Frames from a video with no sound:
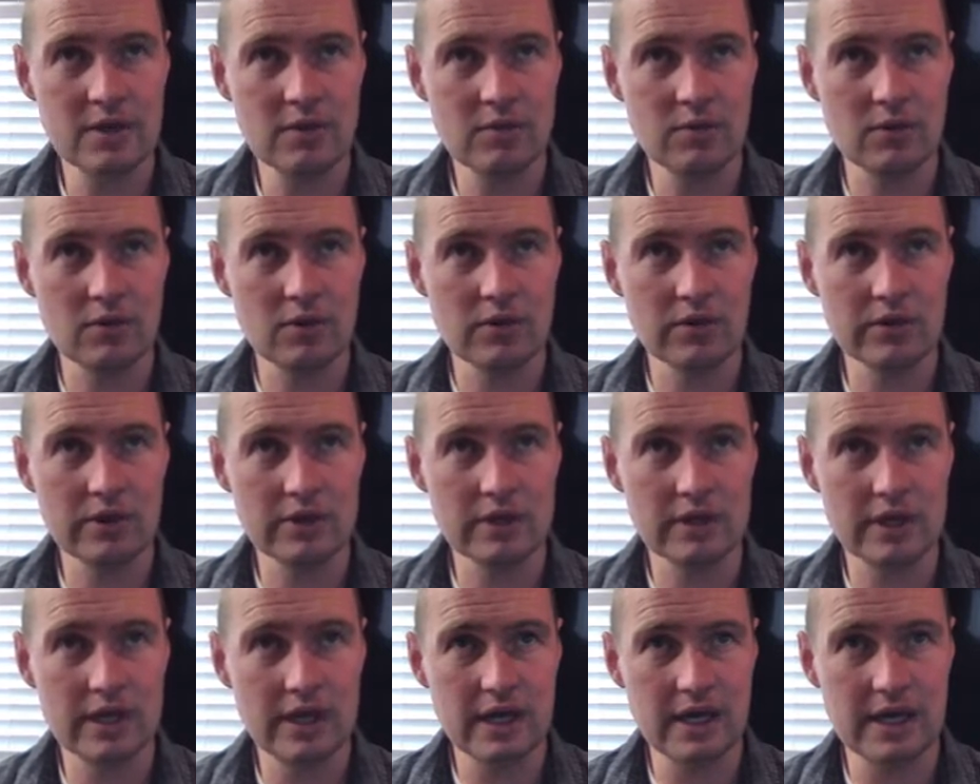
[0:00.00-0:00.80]

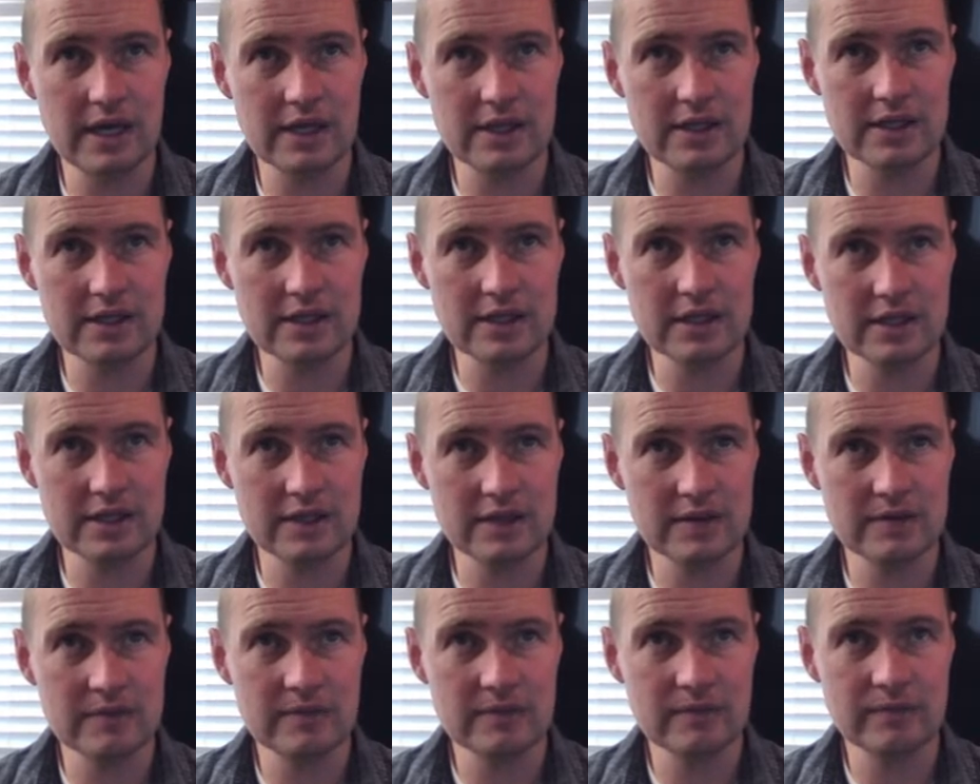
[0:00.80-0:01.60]
equals
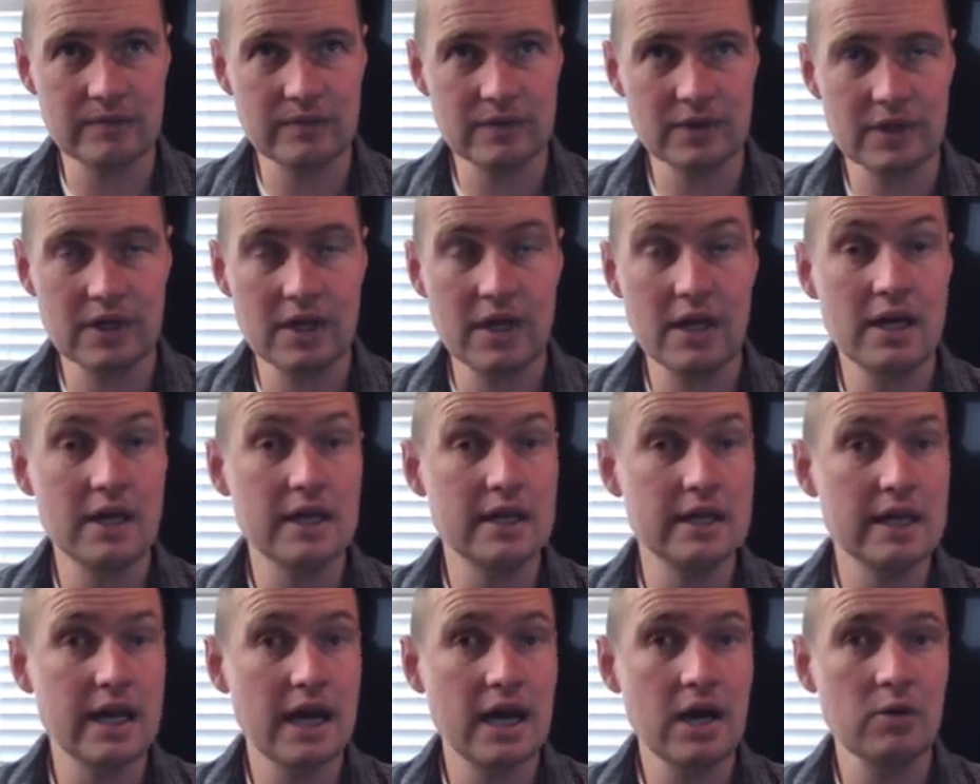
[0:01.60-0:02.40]
18.
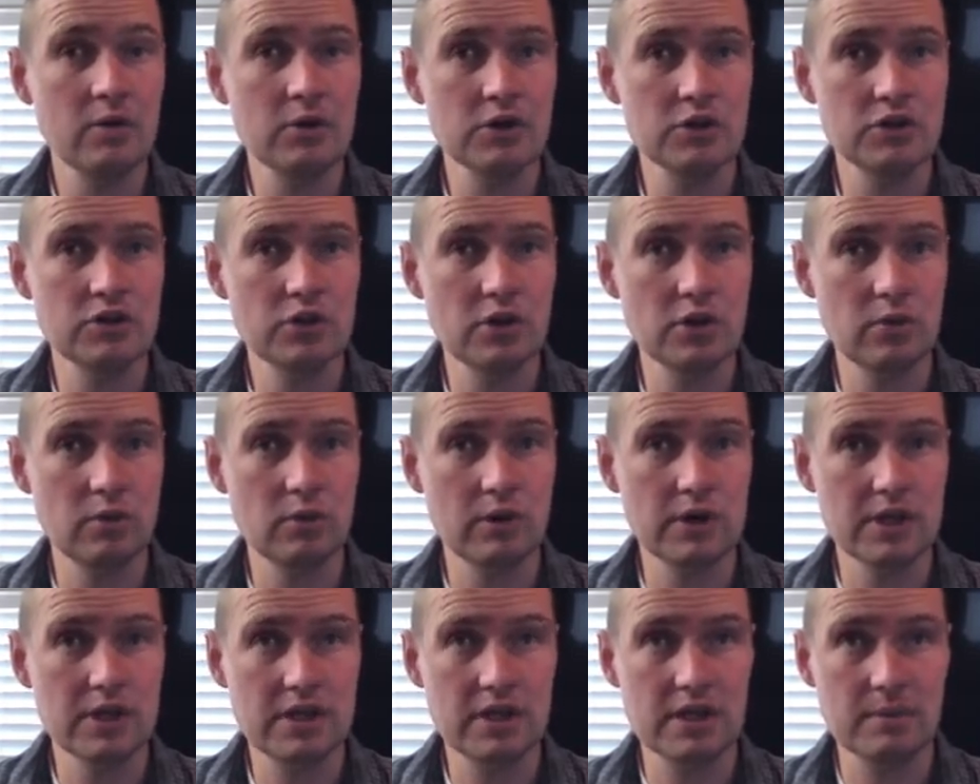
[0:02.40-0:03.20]
Now we're to
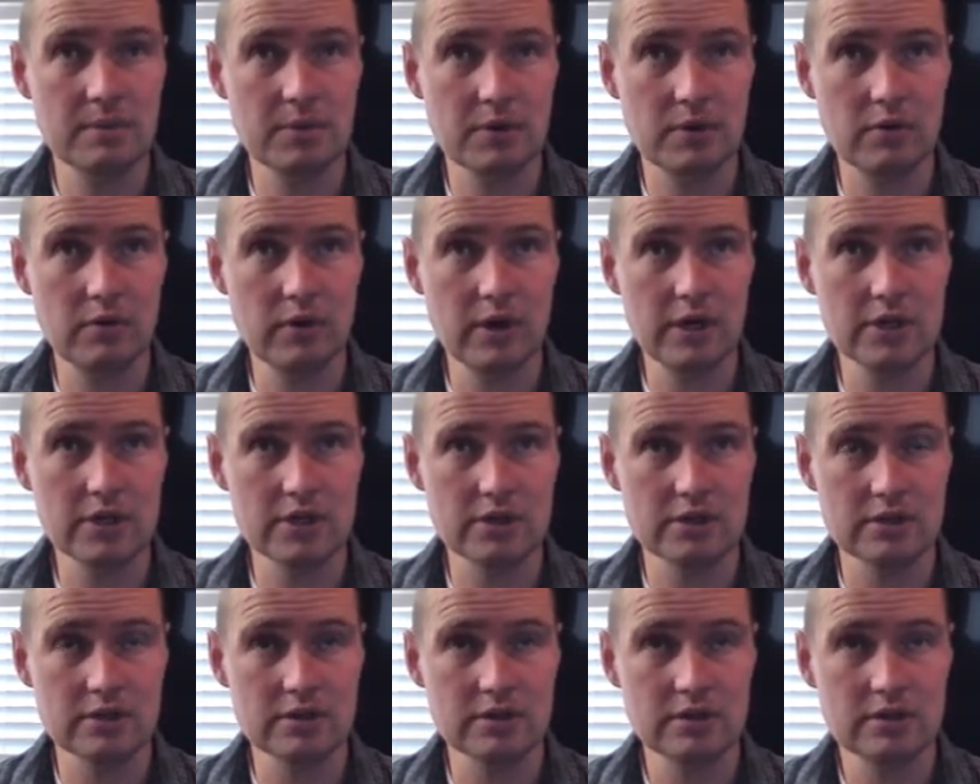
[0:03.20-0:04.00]
a one-step
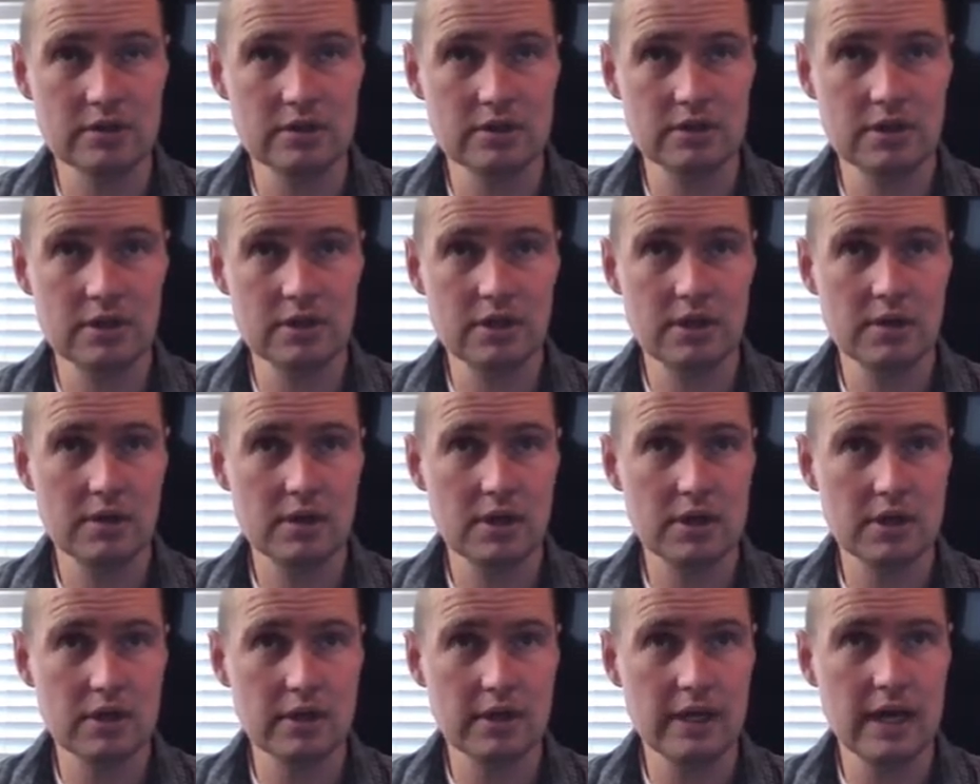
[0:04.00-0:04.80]
equation,
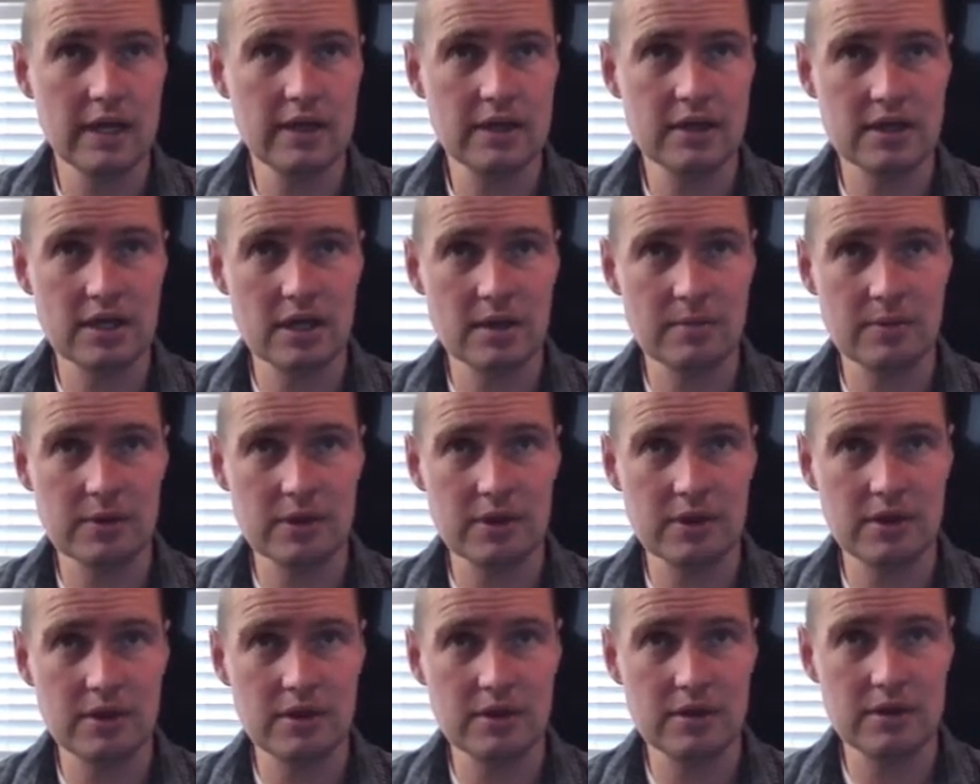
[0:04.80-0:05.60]
because the last
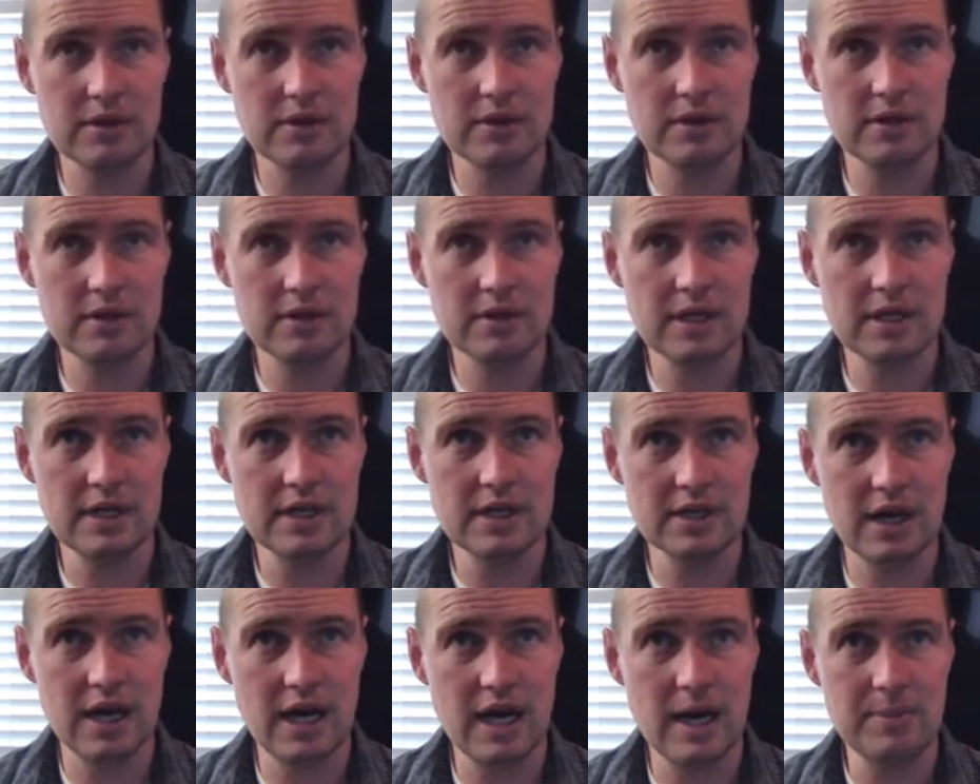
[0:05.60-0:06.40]
step is
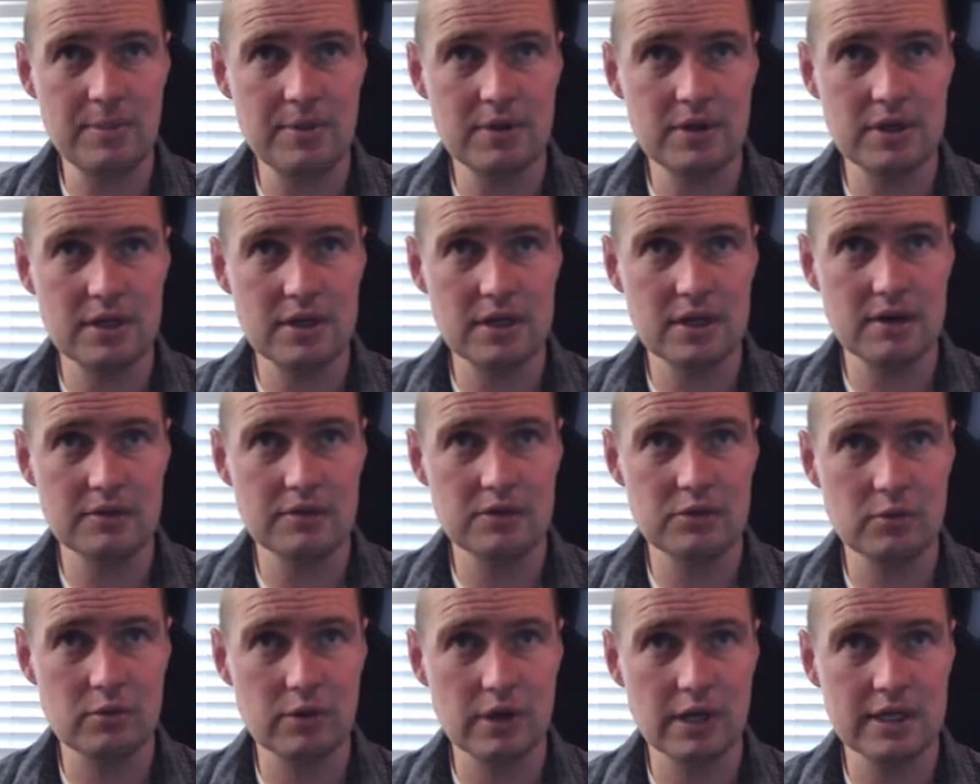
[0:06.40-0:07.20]
take the opposite
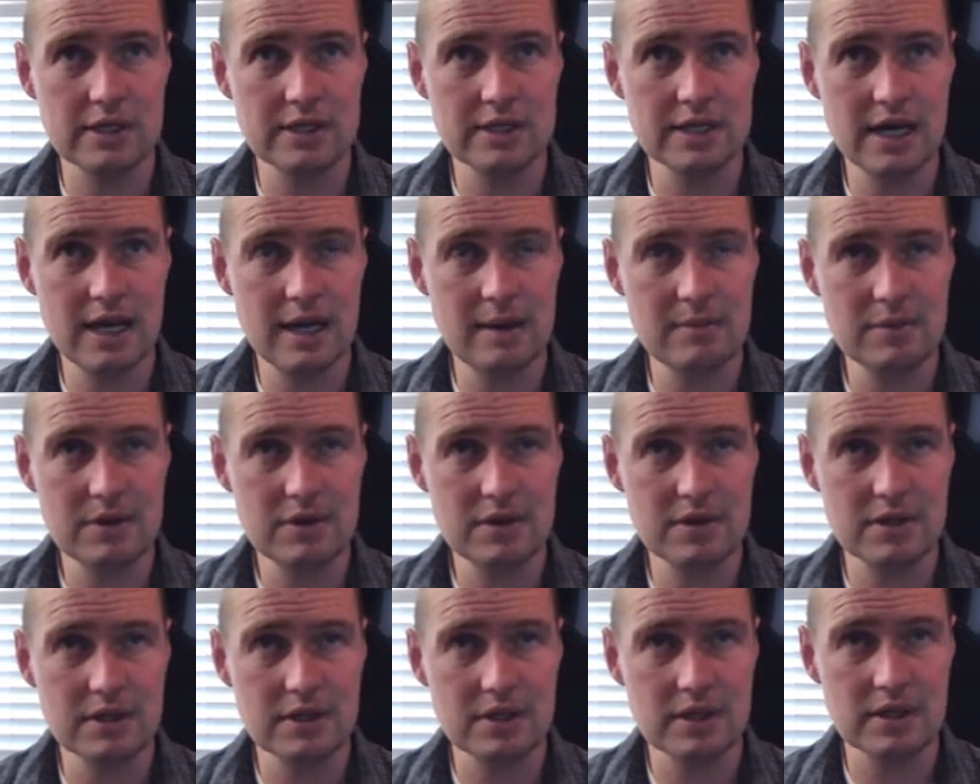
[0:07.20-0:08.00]
of 3
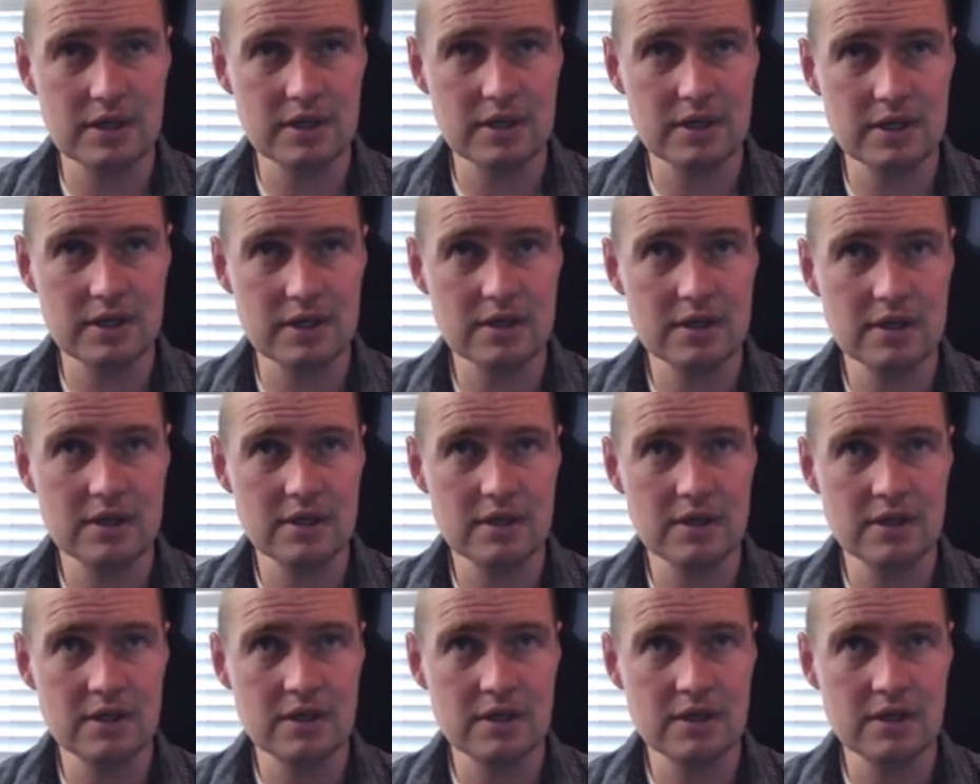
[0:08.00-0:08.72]
times t